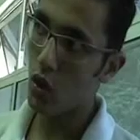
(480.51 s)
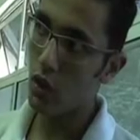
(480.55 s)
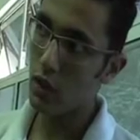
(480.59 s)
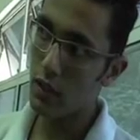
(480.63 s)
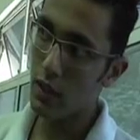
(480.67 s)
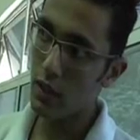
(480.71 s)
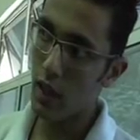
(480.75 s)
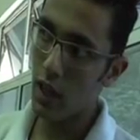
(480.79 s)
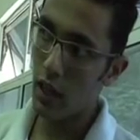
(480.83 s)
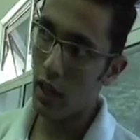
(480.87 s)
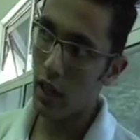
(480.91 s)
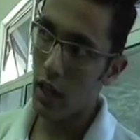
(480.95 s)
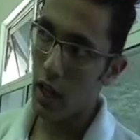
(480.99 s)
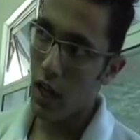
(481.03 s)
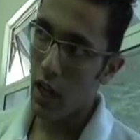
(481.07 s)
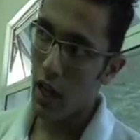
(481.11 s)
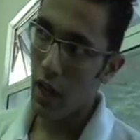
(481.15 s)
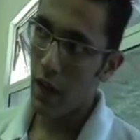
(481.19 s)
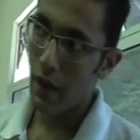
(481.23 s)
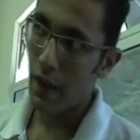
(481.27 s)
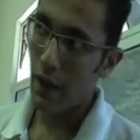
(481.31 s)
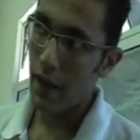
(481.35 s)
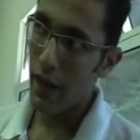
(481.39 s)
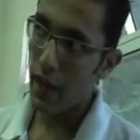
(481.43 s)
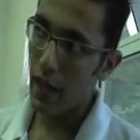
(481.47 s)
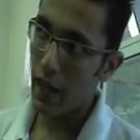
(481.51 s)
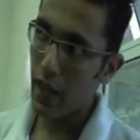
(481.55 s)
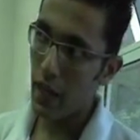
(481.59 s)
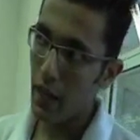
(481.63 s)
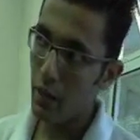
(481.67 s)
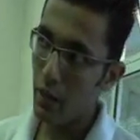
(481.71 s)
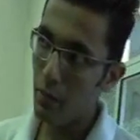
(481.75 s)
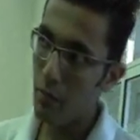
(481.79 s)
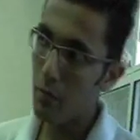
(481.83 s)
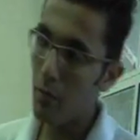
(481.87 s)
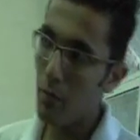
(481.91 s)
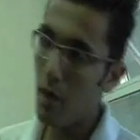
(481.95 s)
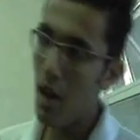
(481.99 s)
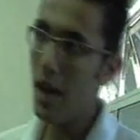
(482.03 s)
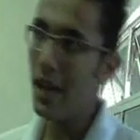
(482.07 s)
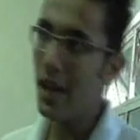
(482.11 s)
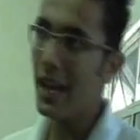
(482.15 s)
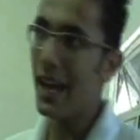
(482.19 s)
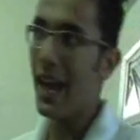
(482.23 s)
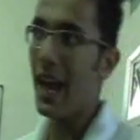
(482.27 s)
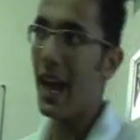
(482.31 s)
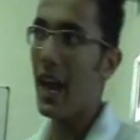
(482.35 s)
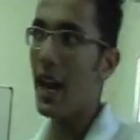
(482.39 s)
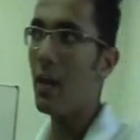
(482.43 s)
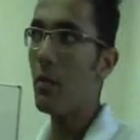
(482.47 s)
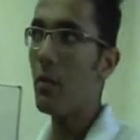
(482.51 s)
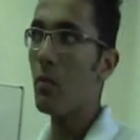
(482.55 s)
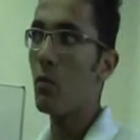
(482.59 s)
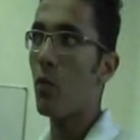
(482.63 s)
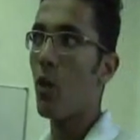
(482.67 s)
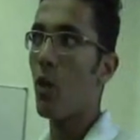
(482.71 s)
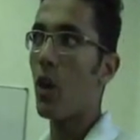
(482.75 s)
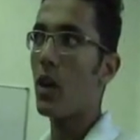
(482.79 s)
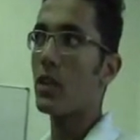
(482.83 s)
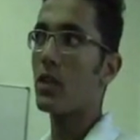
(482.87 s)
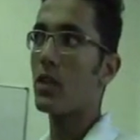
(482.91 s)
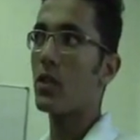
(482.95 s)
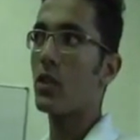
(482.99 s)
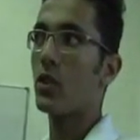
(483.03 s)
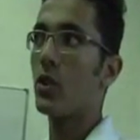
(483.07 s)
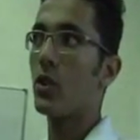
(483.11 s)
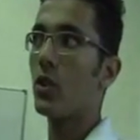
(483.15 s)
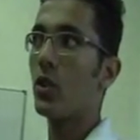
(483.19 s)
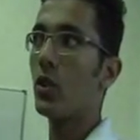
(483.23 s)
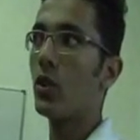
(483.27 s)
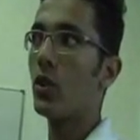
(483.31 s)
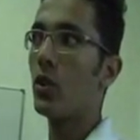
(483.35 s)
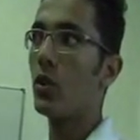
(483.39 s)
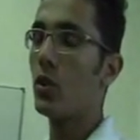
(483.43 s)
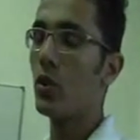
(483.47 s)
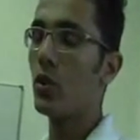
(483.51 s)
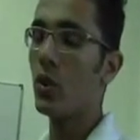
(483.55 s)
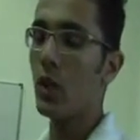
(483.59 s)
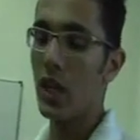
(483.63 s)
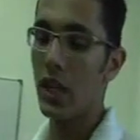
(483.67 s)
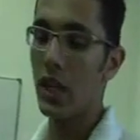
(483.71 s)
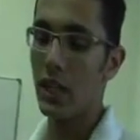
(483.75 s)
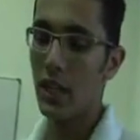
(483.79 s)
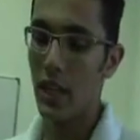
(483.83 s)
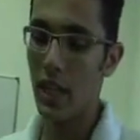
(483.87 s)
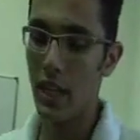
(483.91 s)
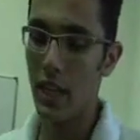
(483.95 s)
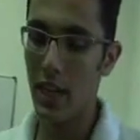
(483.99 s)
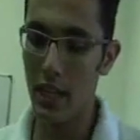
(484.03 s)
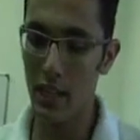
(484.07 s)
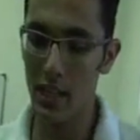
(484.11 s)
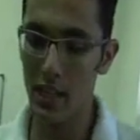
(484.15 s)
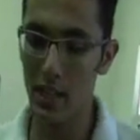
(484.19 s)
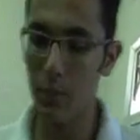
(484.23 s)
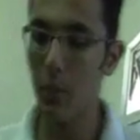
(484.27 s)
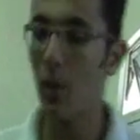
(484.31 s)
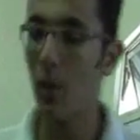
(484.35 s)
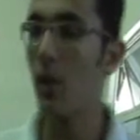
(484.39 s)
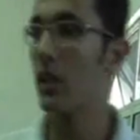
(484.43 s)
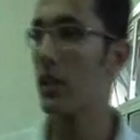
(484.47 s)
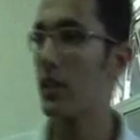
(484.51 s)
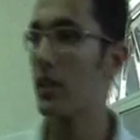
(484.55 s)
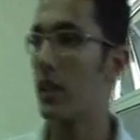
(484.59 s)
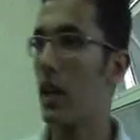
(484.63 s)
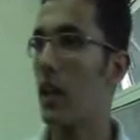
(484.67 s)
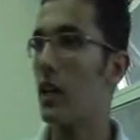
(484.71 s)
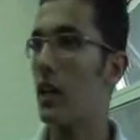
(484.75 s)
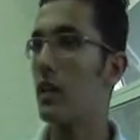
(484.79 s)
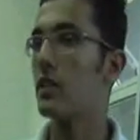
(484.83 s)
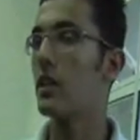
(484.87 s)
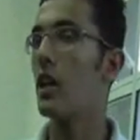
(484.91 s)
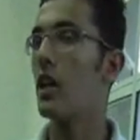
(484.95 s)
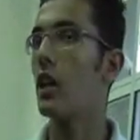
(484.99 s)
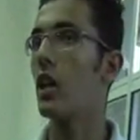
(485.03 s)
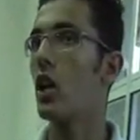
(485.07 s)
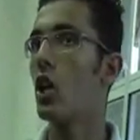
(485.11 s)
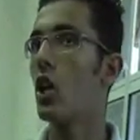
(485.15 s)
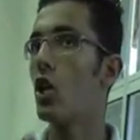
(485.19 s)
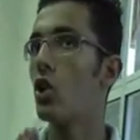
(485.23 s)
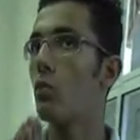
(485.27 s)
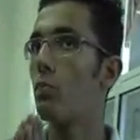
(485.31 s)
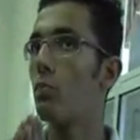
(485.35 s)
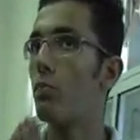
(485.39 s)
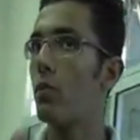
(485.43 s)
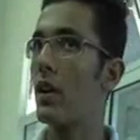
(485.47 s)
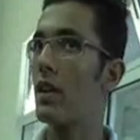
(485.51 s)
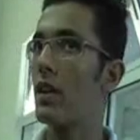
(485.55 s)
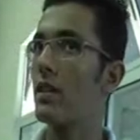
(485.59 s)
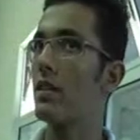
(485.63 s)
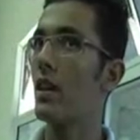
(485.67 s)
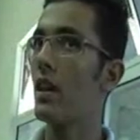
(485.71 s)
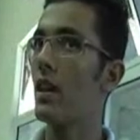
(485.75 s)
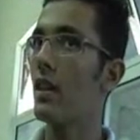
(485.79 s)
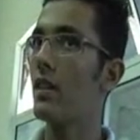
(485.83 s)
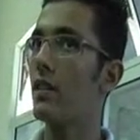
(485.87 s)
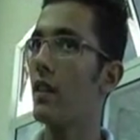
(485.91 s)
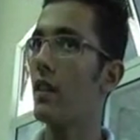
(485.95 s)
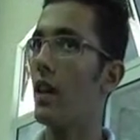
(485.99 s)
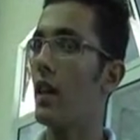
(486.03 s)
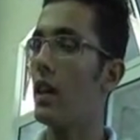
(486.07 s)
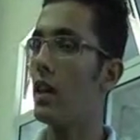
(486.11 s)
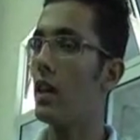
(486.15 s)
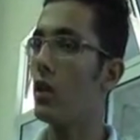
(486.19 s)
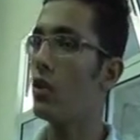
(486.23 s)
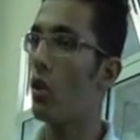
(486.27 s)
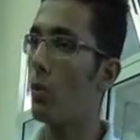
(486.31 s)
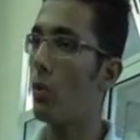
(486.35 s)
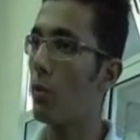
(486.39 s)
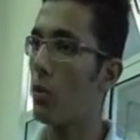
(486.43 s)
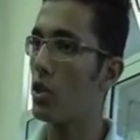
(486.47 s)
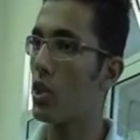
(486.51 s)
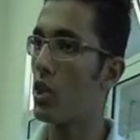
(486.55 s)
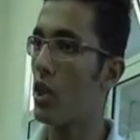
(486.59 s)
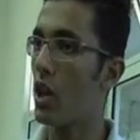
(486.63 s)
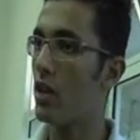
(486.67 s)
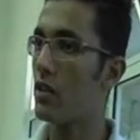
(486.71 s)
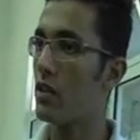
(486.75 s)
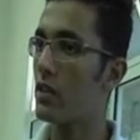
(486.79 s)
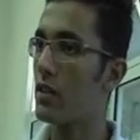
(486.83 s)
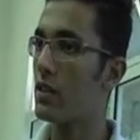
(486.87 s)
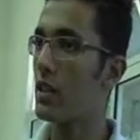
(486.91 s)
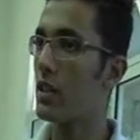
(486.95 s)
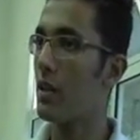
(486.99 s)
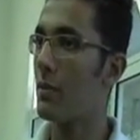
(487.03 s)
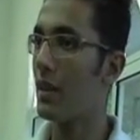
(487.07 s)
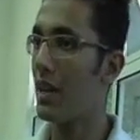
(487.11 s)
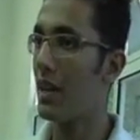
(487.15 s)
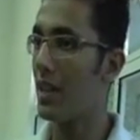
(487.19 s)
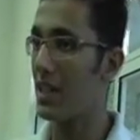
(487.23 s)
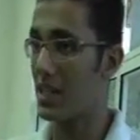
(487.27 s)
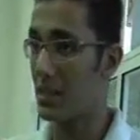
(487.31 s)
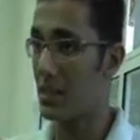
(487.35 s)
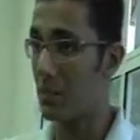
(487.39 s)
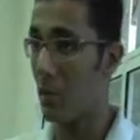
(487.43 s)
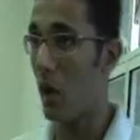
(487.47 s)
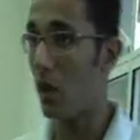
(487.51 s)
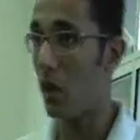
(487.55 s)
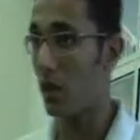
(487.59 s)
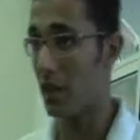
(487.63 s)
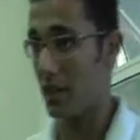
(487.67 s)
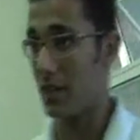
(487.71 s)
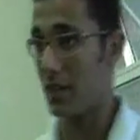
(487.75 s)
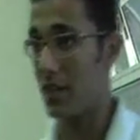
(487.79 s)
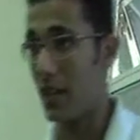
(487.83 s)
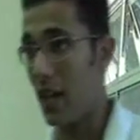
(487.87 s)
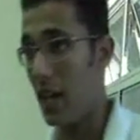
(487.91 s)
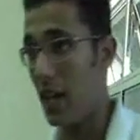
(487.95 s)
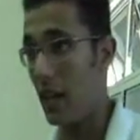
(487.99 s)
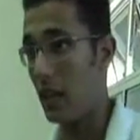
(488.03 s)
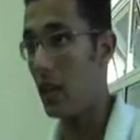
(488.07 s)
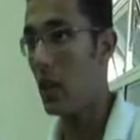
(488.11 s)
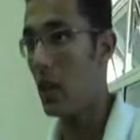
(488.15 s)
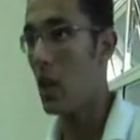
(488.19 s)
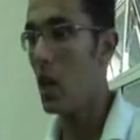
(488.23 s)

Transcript: it's like, my aim was to do it in a small scale, like to present the Indo-Pacific system in a small scale.